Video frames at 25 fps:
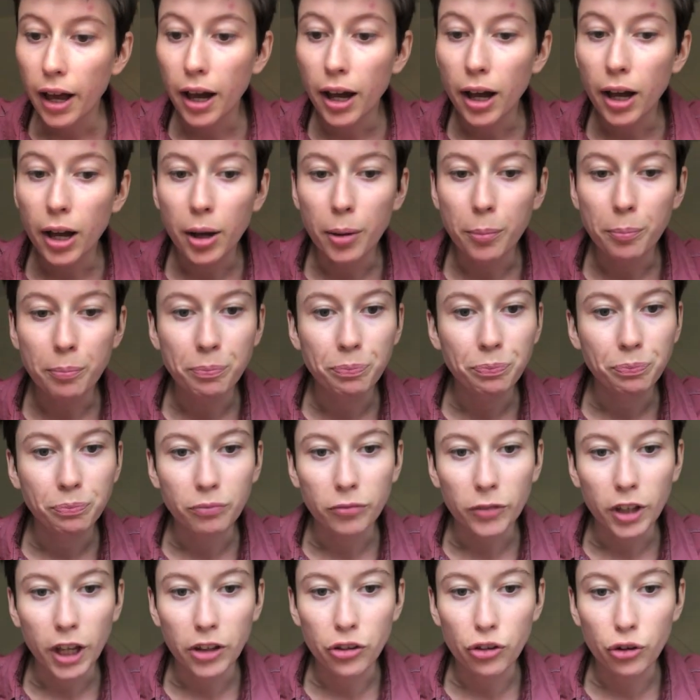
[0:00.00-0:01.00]

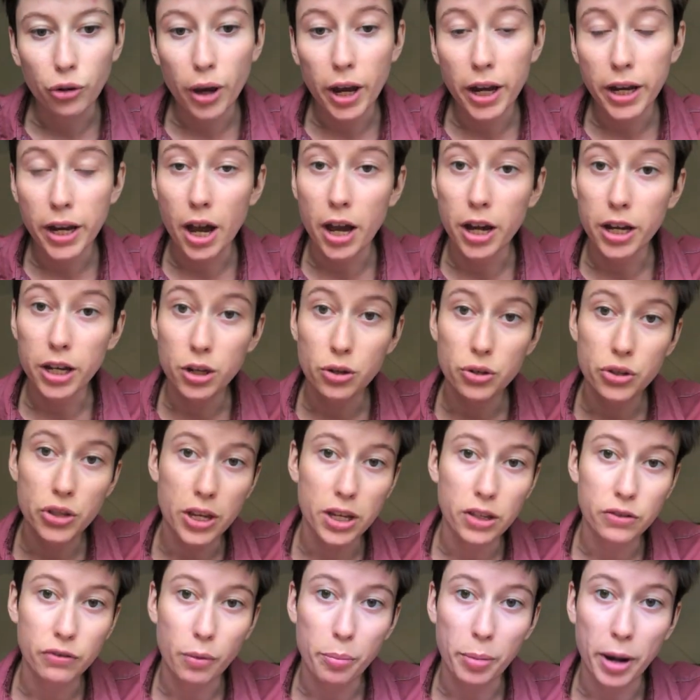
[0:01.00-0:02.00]
and so I use
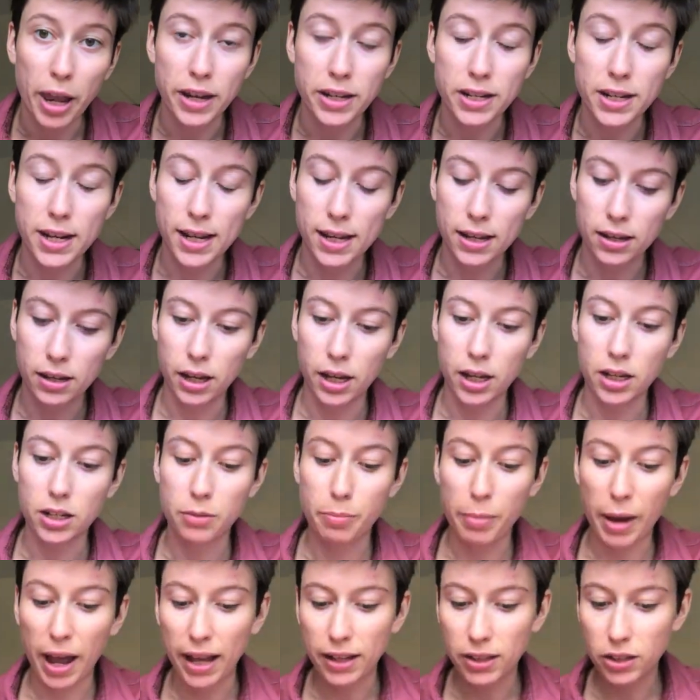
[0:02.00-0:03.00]
these for blending
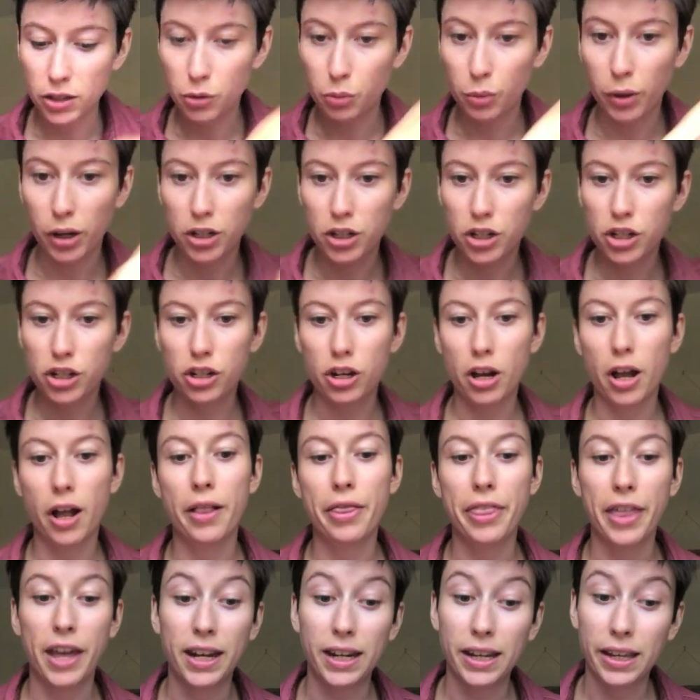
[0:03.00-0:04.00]
into bats, which
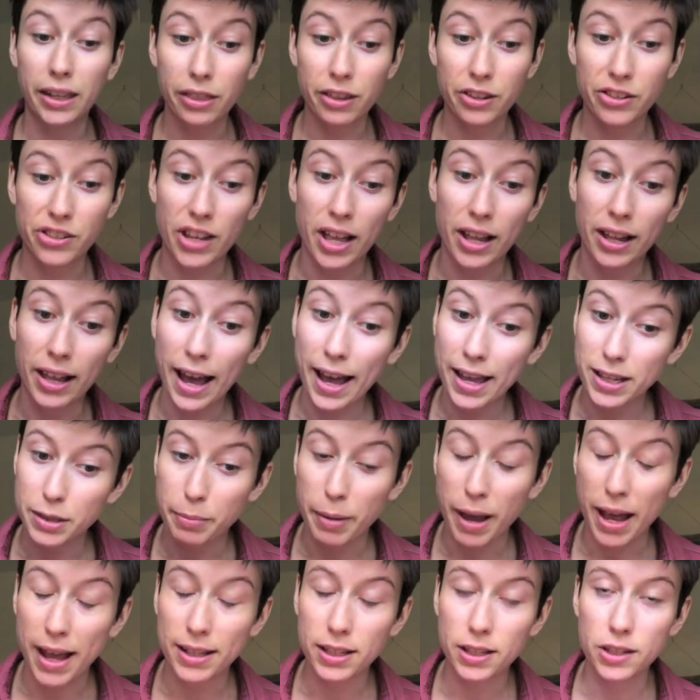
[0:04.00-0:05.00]
I'll then either sell as
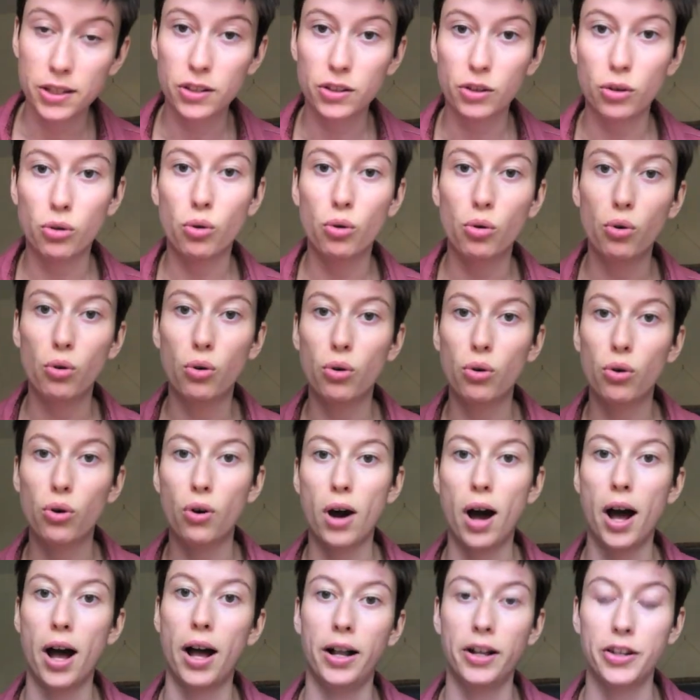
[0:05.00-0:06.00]
bats
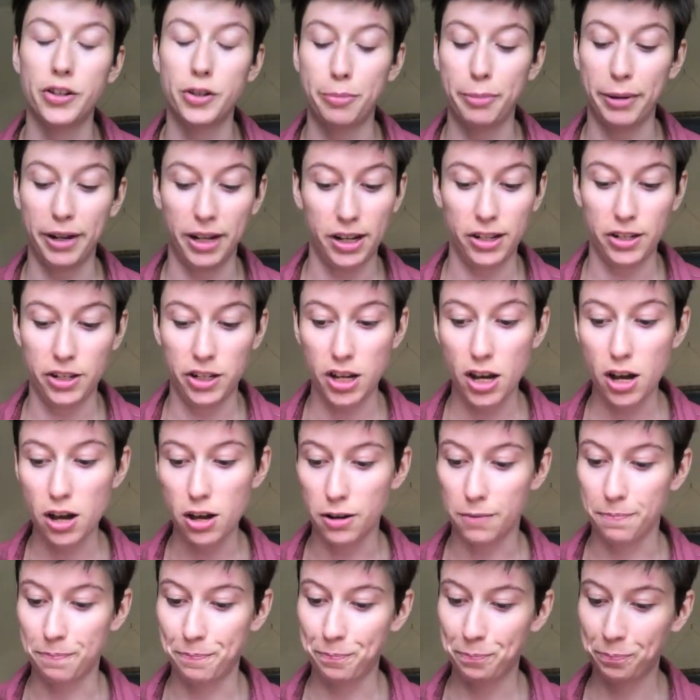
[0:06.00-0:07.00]
or I'll spin into
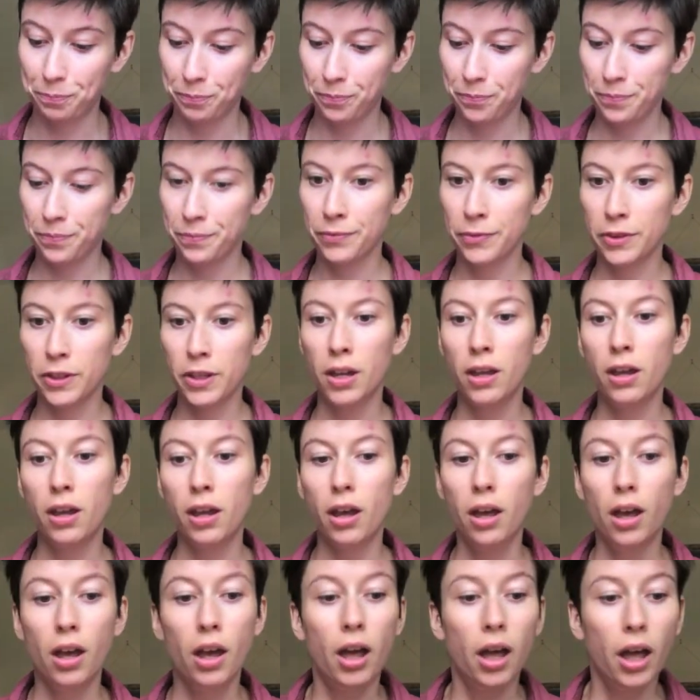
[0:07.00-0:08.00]
yarn.
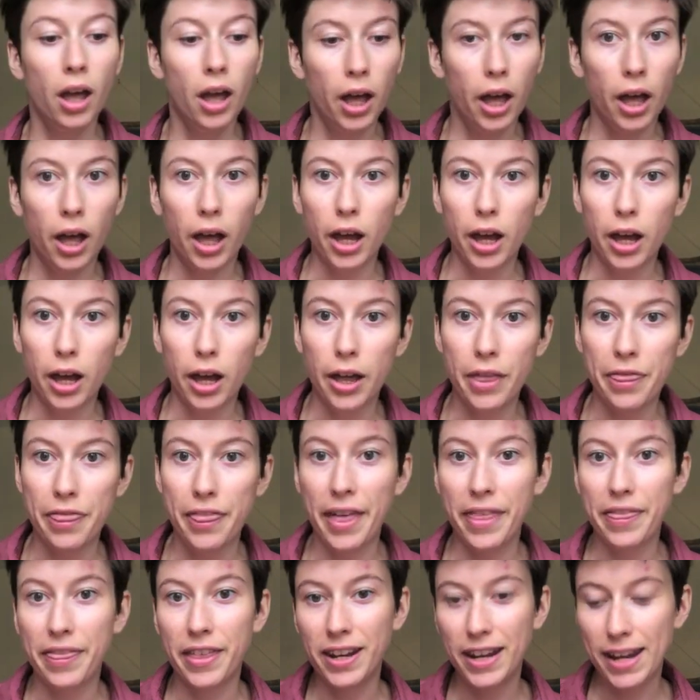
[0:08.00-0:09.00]

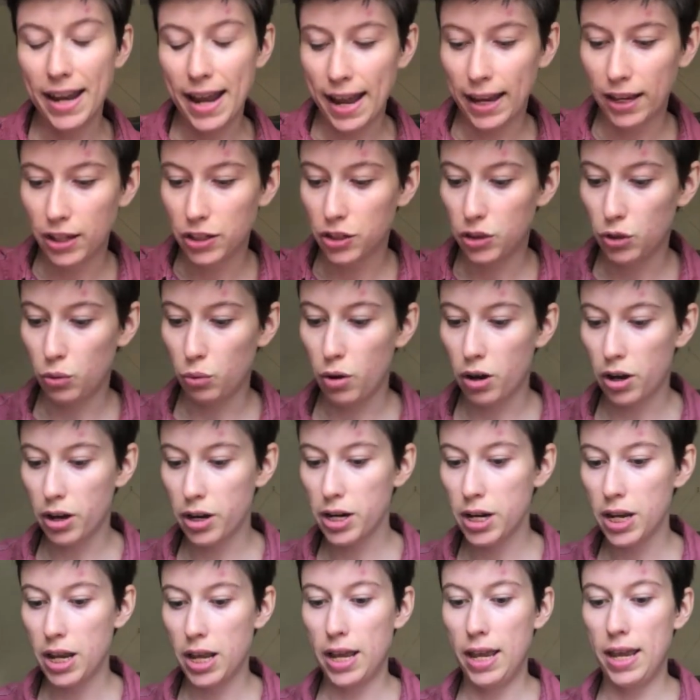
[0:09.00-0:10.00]
And then the next
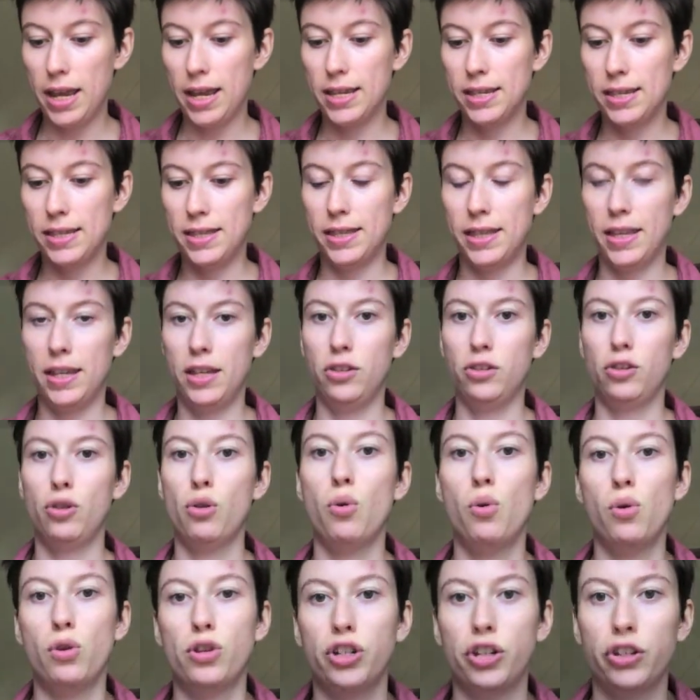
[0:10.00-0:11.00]
one is this
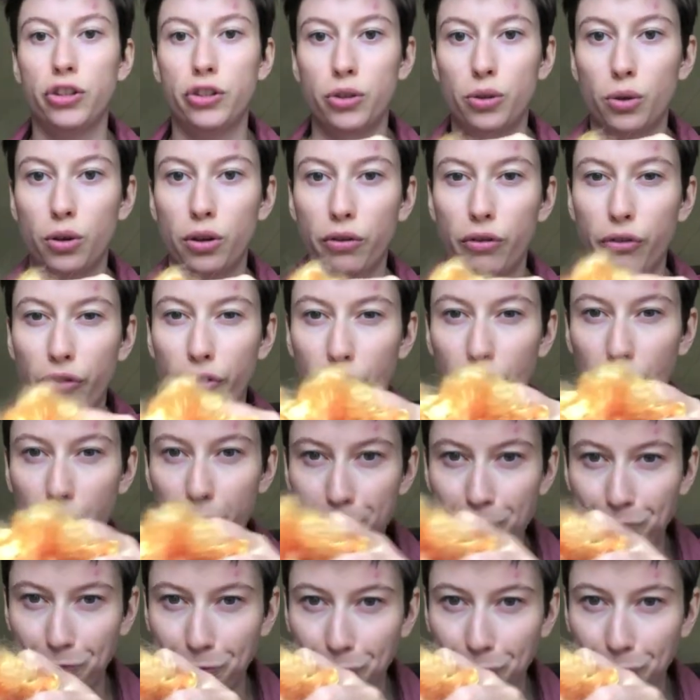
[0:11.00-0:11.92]
gorgeous sort of